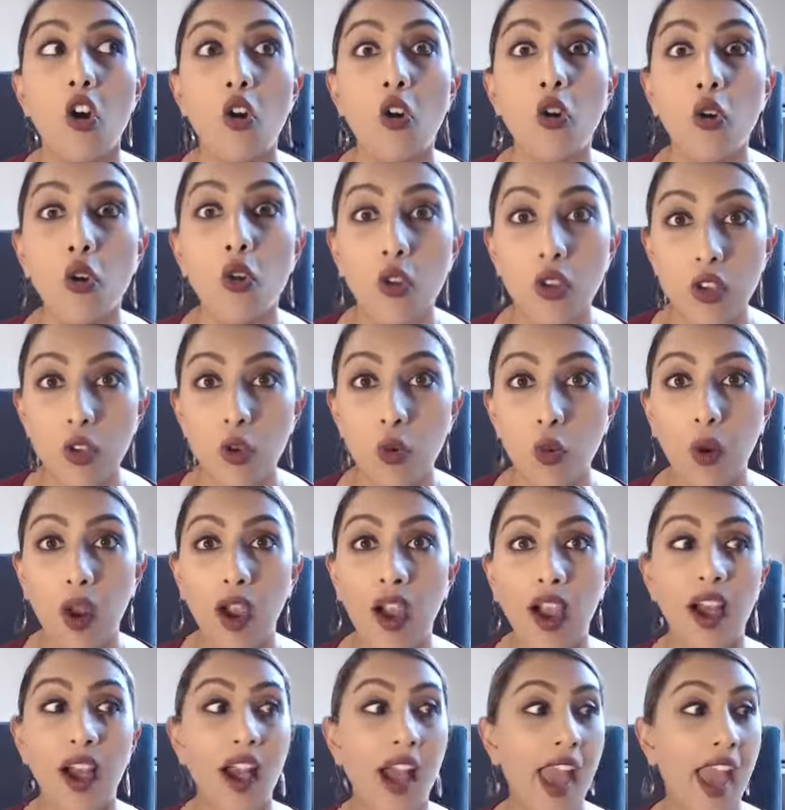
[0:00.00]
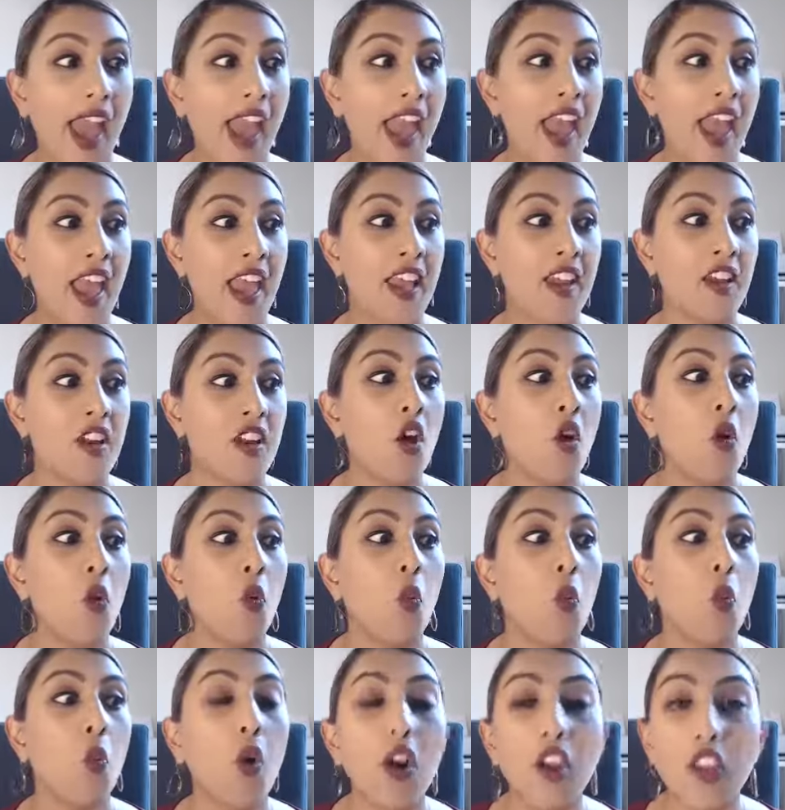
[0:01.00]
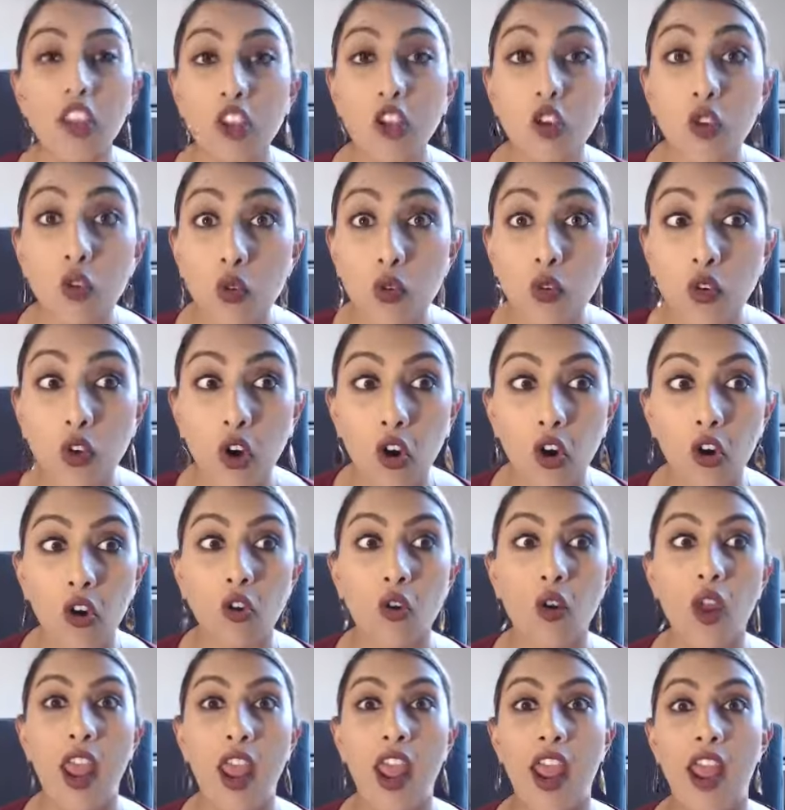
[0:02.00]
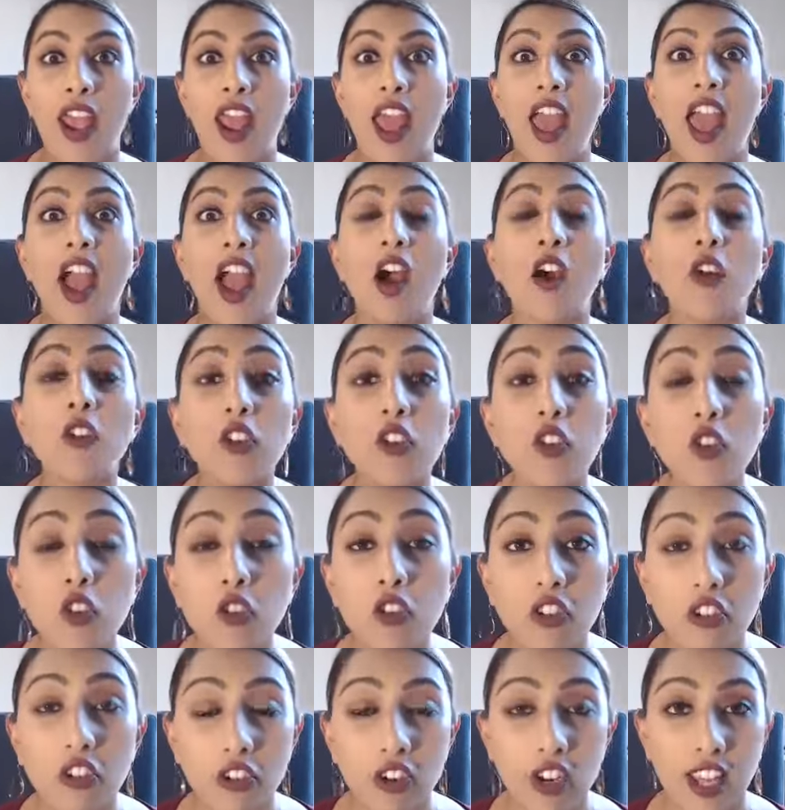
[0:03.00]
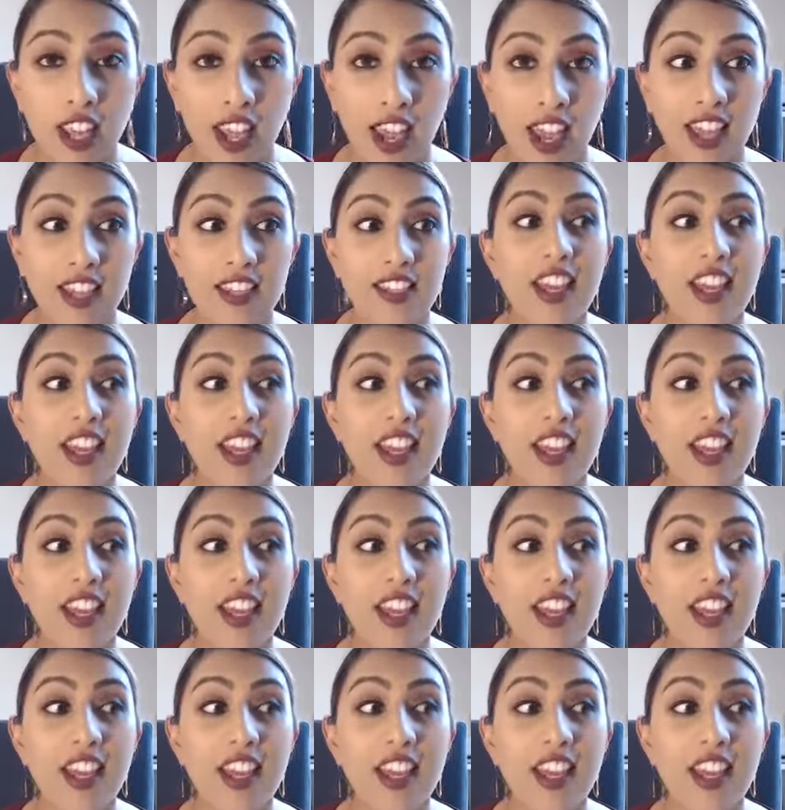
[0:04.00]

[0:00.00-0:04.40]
who you are and what you know and how you create